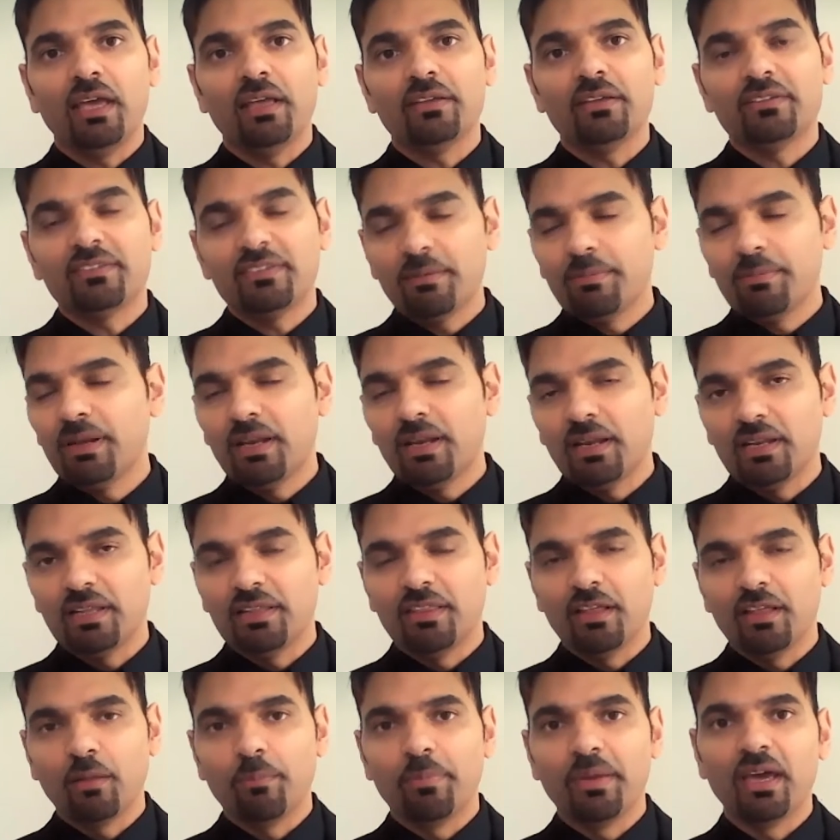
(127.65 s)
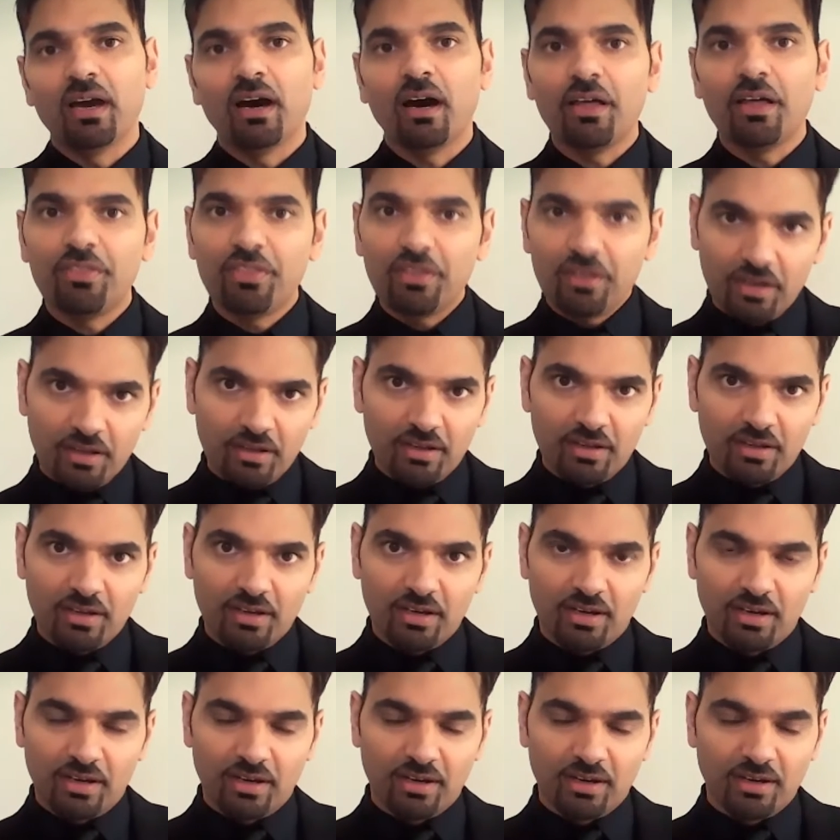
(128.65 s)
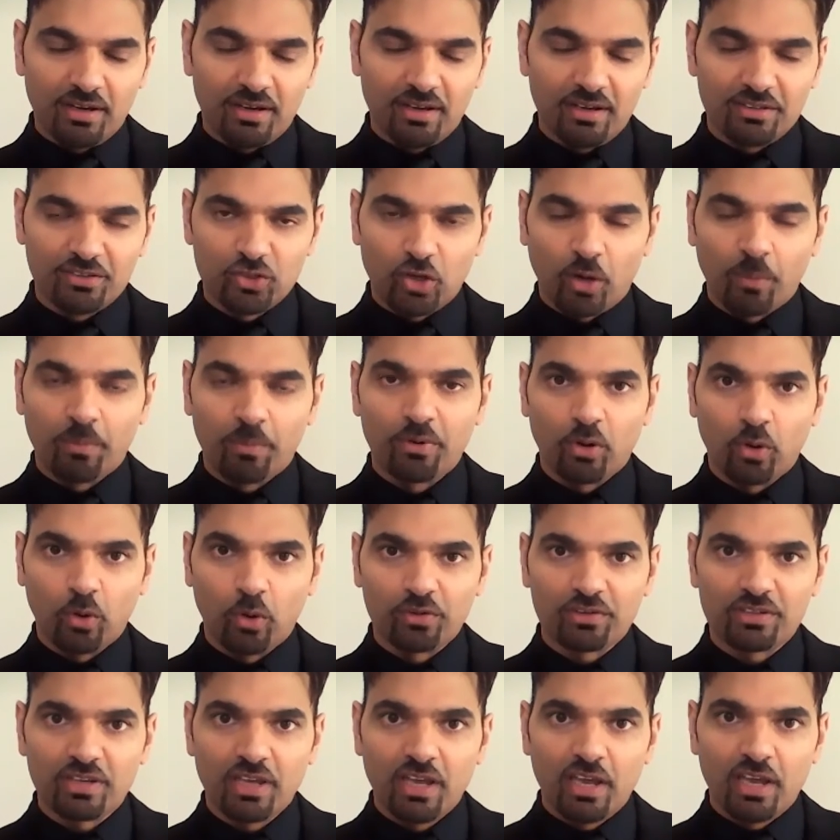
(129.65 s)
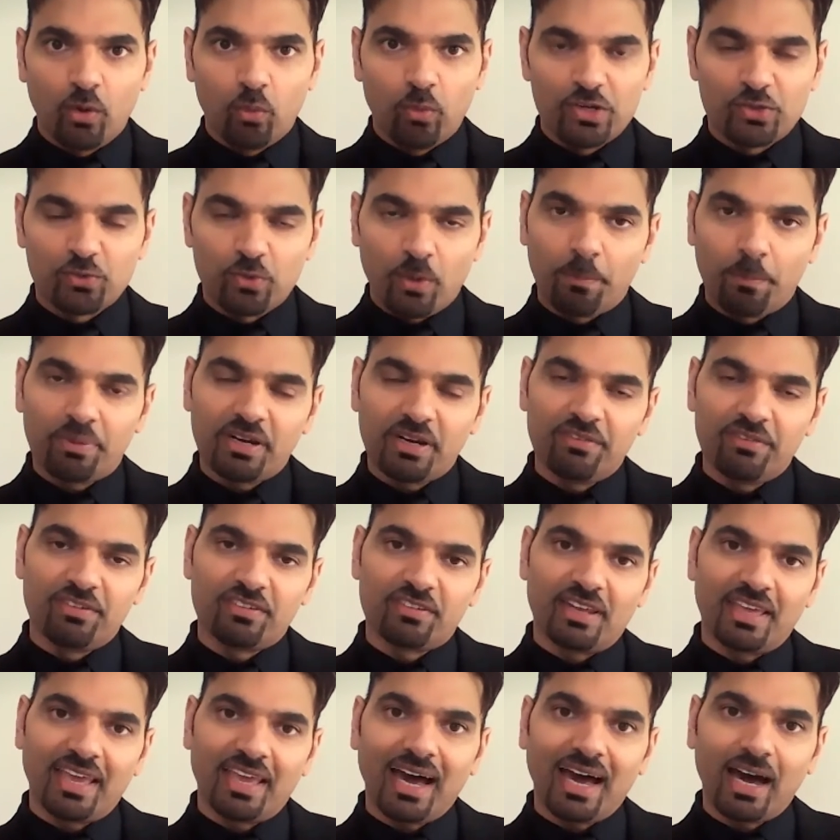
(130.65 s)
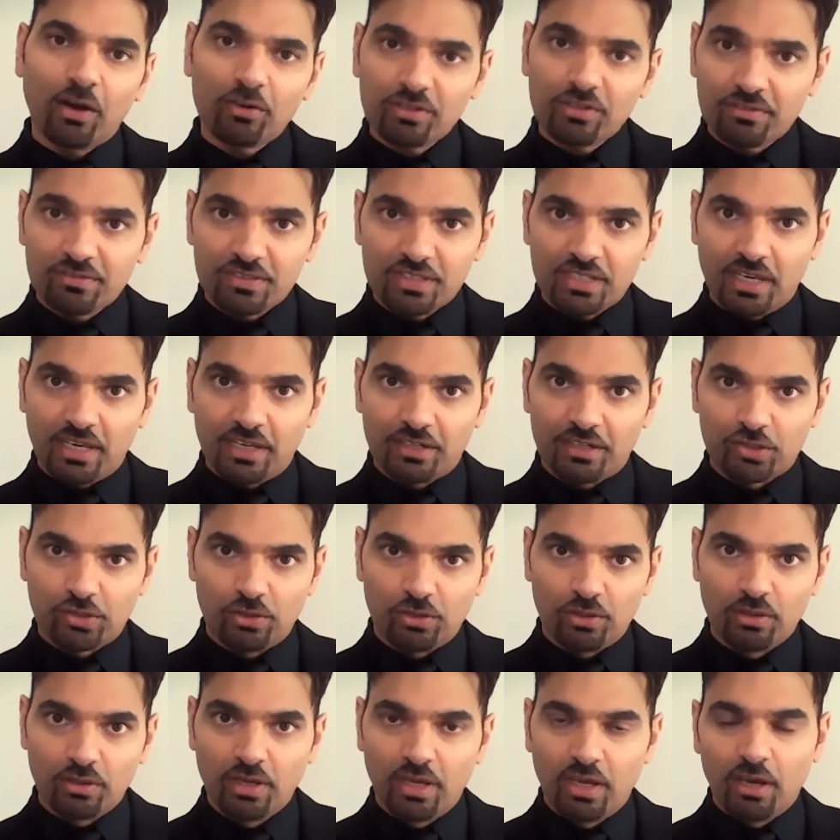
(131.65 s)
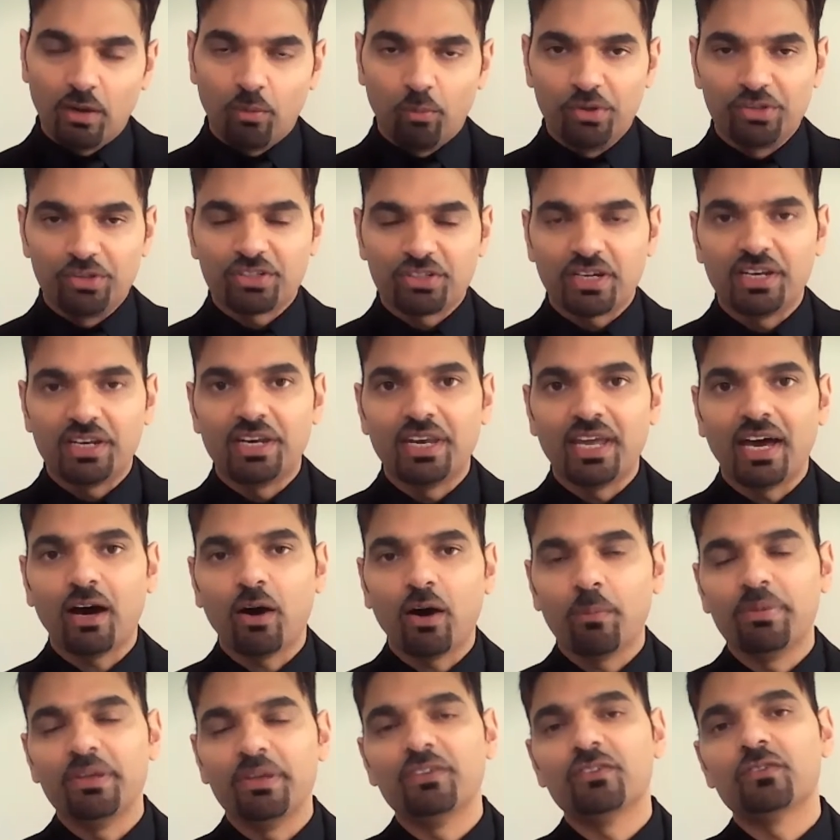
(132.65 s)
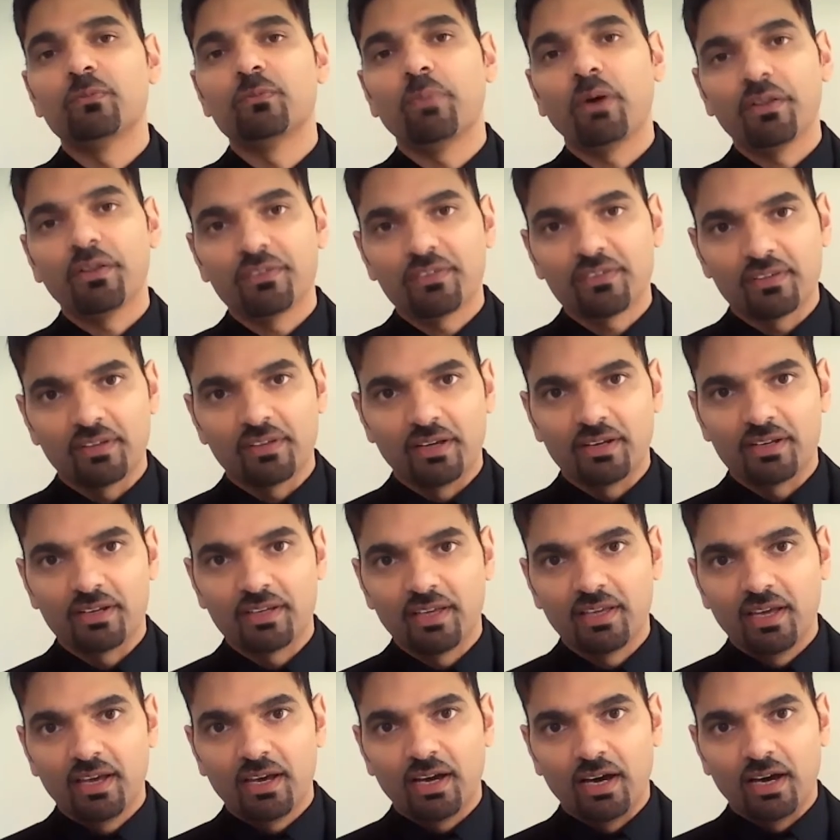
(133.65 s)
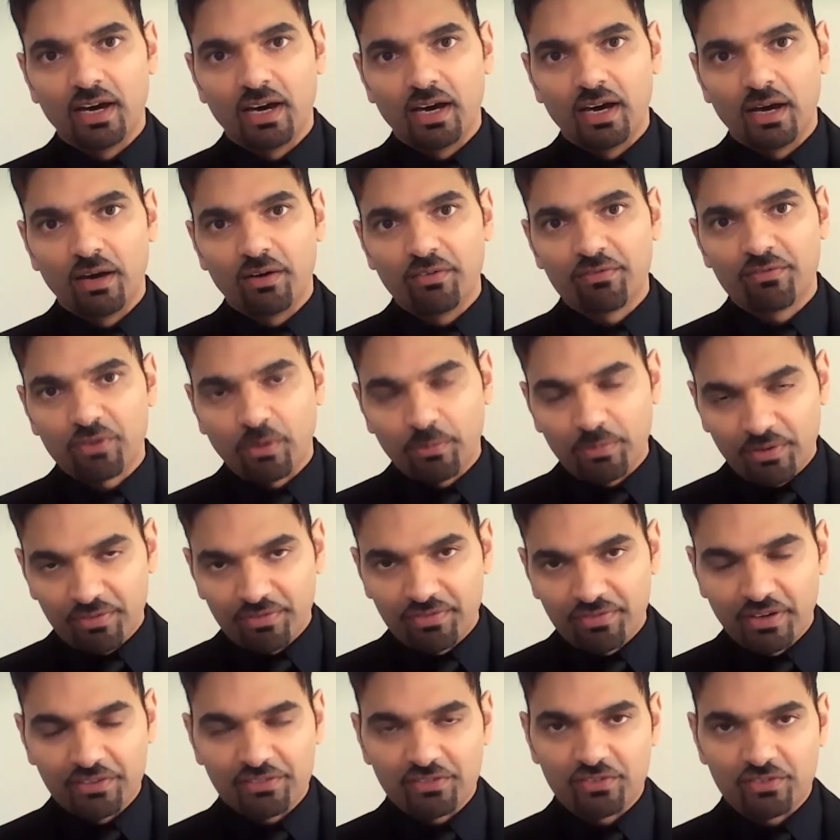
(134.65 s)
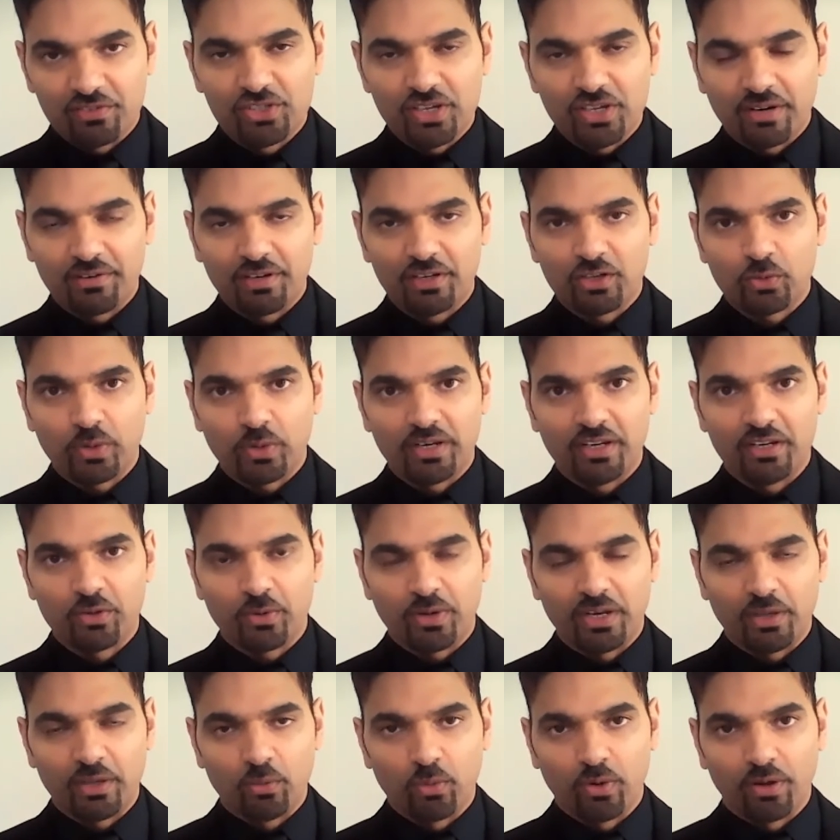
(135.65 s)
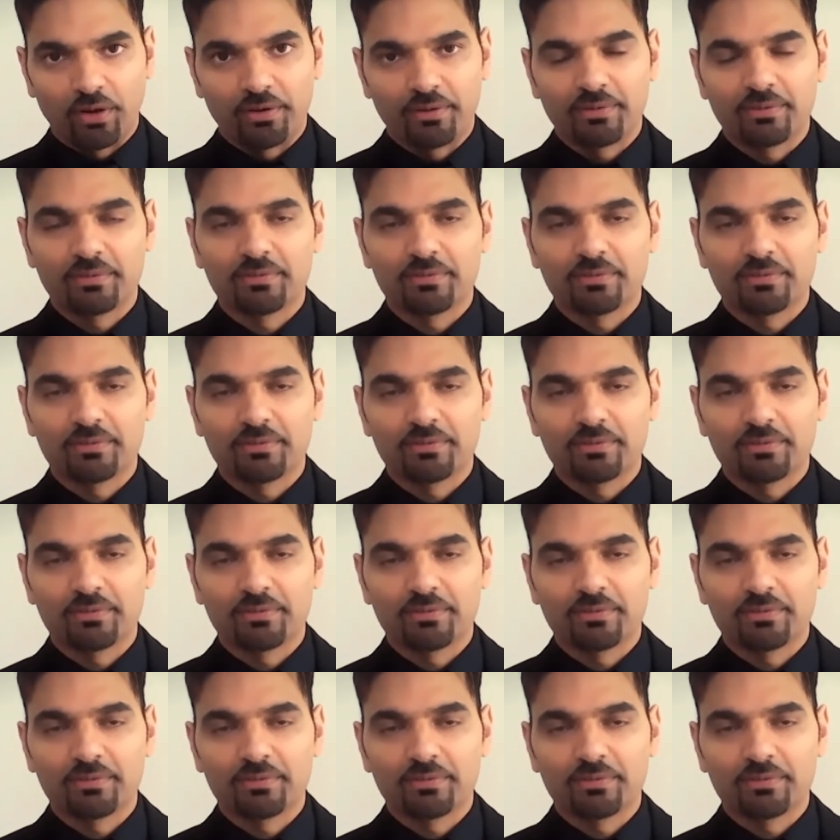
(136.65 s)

Similarly, there'll be other job roles which were previously out of tier 2, which can now be sponsored from the 1st of January 2021.